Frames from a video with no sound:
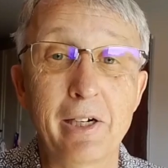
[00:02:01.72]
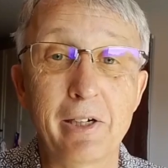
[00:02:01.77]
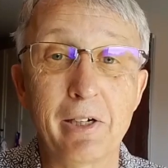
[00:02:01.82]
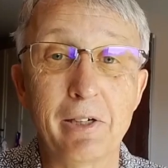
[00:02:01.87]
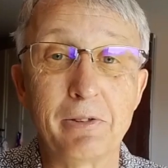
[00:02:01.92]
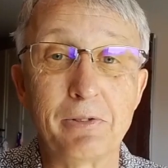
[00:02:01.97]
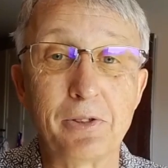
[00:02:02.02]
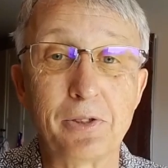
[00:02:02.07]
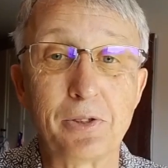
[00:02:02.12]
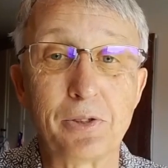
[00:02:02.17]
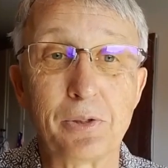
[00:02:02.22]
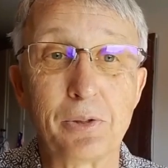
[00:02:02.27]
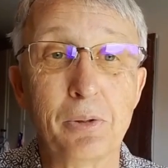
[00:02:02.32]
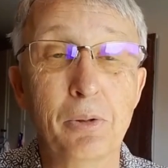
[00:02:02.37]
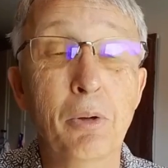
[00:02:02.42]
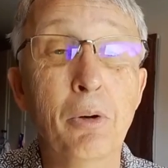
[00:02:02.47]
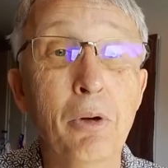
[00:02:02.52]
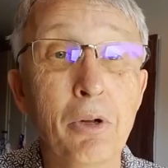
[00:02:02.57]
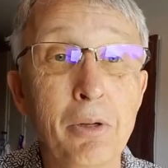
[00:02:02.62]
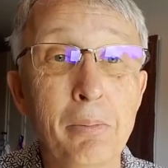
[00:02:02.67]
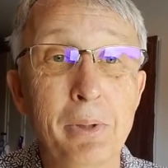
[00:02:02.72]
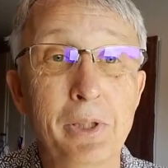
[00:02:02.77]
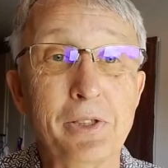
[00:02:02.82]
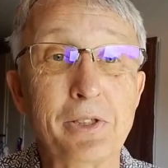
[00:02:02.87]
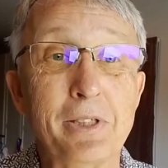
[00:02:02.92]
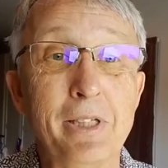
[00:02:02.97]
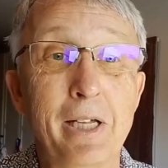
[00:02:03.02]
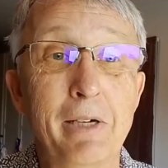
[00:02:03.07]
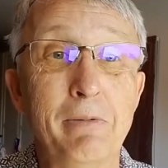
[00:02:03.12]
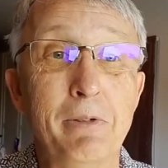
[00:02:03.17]
aircraft
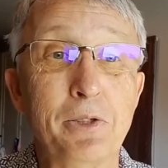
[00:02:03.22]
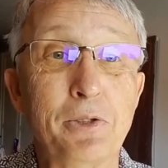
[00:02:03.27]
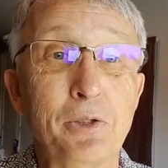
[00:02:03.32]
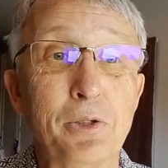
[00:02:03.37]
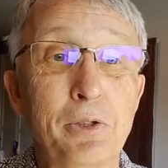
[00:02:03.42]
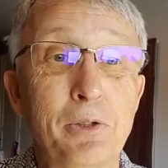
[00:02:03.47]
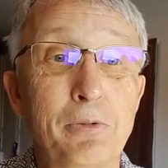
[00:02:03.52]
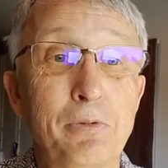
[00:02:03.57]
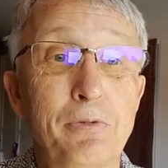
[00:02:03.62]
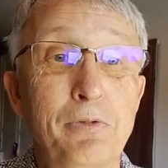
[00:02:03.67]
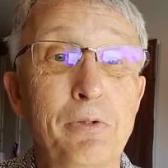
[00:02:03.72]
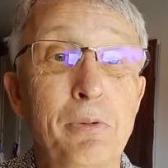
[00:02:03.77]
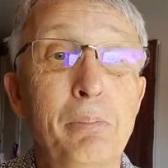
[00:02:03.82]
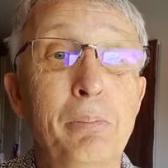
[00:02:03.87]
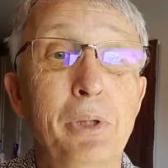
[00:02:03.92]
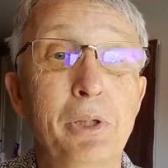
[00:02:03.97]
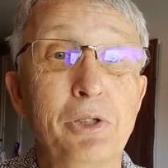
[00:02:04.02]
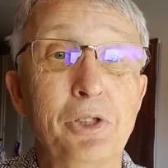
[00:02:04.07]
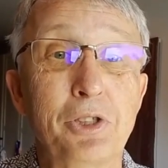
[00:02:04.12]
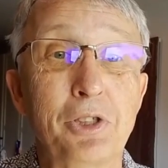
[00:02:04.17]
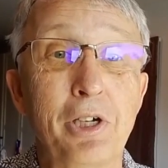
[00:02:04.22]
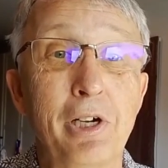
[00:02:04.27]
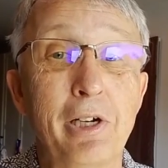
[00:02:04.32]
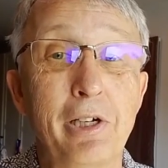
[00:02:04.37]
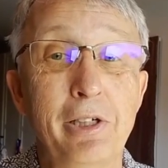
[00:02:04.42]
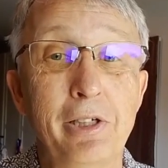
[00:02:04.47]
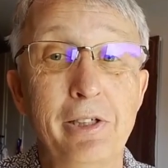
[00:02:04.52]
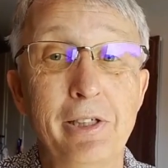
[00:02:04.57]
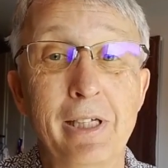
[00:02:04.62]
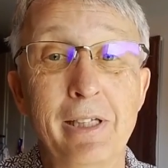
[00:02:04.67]
almost levels off much
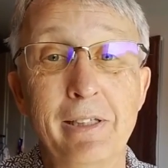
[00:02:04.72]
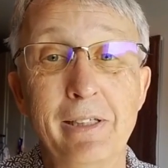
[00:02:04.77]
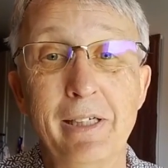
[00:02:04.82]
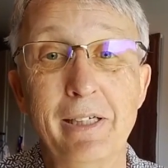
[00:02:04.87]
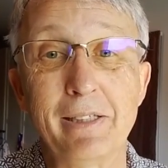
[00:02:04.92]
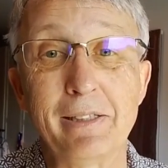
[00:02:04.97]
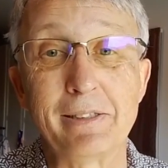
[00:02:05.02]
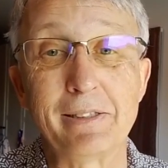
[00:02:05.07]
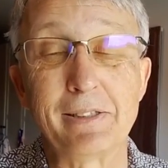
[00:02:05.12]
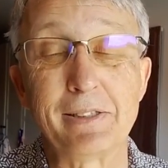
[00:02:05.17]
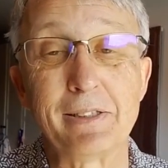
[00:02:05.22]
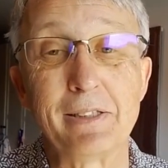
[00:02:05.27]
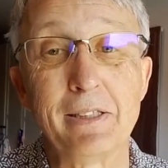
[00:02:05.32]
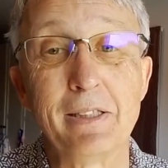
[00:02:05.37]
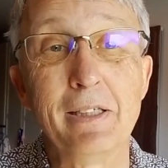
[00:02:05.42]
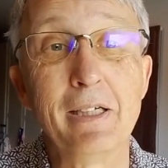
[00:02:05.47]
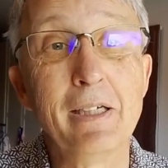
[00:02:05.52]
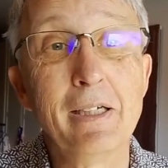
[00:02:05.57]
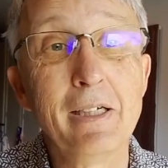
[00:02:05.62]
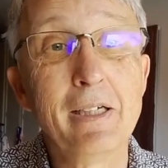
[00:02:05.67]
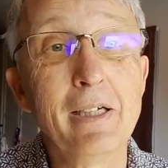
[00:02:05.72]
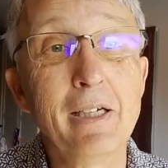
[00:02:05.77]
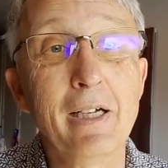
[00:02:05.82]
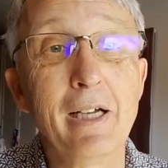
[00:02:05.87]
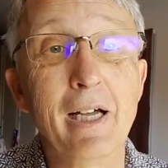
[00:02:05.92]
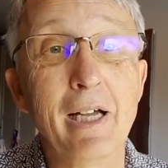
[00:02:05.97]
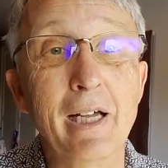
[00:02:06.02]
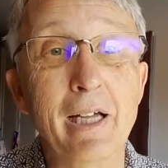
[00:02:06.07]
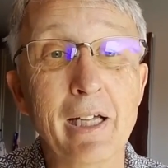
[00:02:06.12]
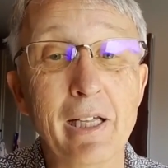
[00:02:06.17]
higher than that.
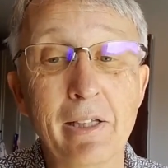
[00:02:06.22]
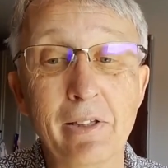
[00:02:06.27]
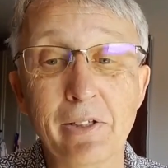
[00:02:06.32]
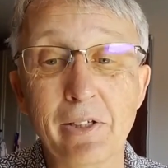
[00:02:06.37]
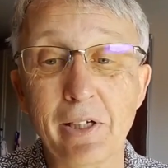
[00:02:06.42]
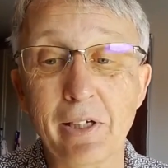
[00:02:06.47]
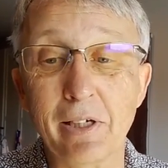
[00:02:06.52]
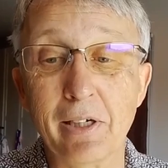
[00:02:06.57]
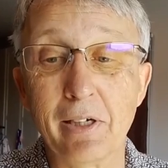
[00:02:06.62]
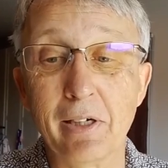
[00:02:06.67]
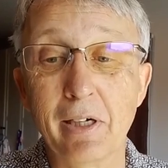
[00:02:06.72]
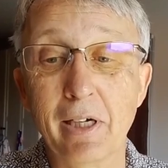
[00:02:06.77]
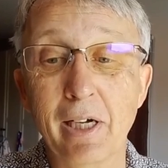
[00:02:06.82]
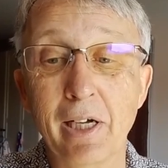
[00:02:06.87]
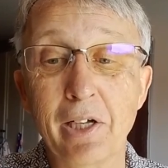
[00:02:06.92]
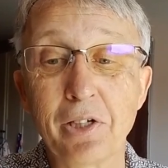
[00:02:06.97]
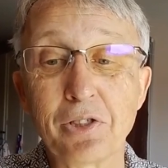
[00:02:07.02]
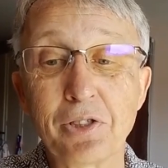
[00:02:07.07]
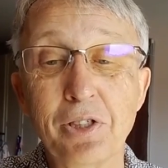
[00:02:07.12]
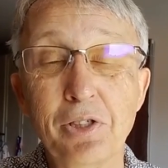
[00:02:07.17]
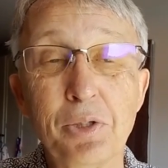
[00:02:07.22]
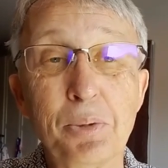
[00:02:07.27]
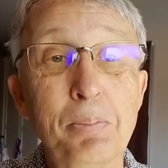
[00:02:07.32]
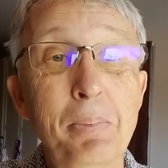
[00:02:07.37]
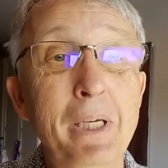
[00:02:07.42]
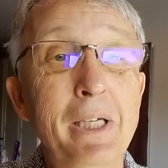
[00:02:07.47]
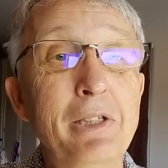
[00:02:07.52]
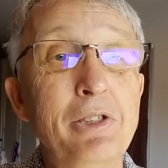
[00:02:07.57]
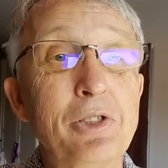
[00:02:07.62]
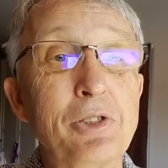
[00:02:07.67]
And uh, as the
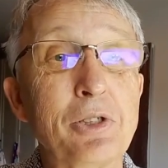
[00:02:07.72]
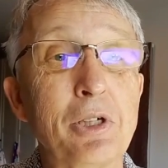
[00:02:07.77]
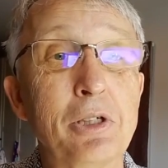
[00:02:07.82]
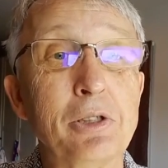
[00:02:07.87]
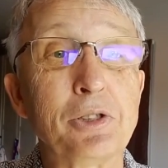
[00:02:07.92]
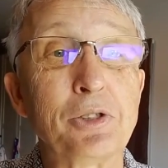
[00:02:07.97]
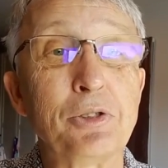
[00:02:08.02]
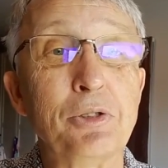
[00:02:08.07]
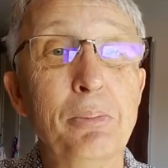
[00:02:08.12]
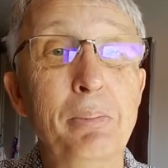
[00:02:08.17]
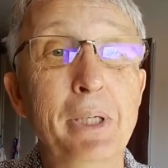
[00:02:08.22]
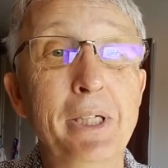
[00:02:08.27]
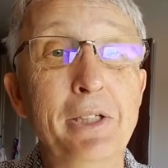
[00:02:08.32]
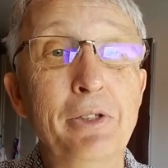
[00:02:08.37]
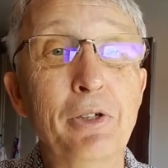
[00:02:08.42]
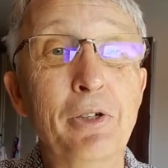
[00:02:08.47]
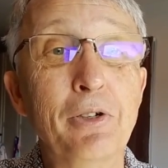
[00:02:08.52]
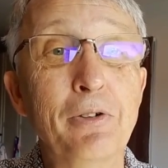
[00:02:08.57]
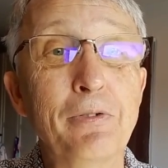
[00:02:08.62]
speed starts to bleed